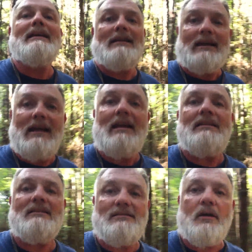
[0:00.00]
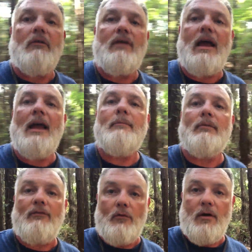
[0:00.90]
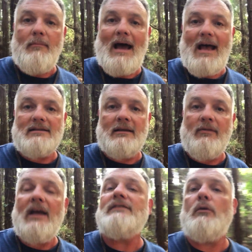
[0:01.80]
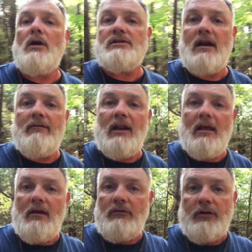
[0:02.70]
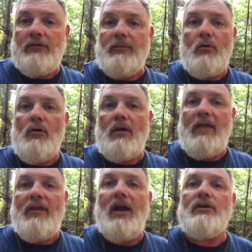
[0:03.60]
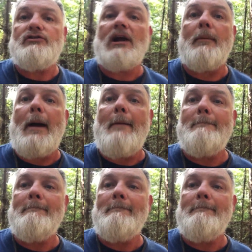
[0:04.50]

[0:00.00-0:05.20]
to get the survey before he buys it. Thanks for watching our videos. There's some more right there. Check them out.